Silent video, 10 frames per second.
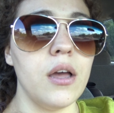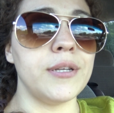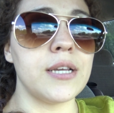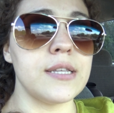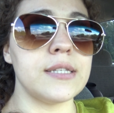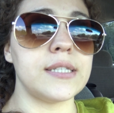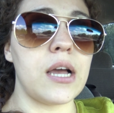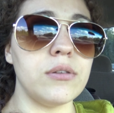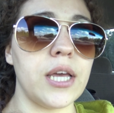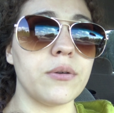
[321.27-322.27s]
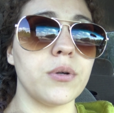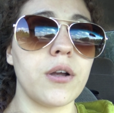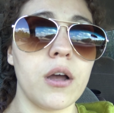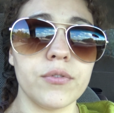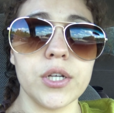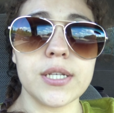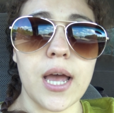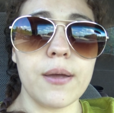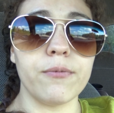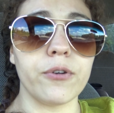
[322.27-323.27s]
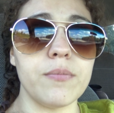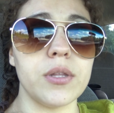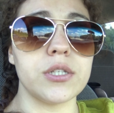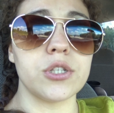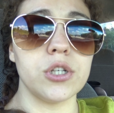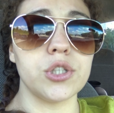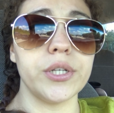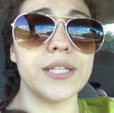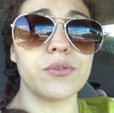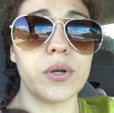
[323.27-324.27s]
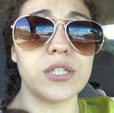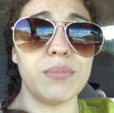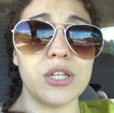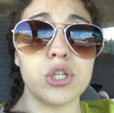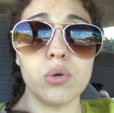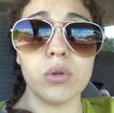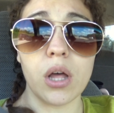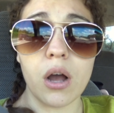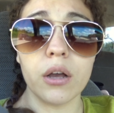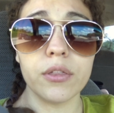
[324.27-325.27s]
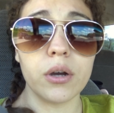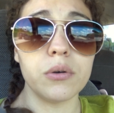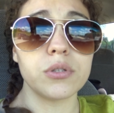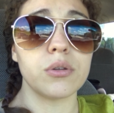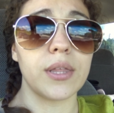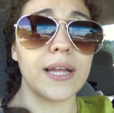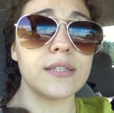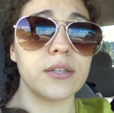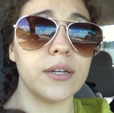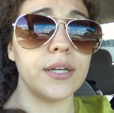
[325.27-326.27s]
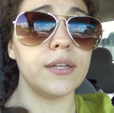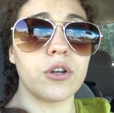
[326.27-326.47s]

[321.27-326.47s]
It doesn't sound like recovery time from the surgery is going to be too long though, so that's good.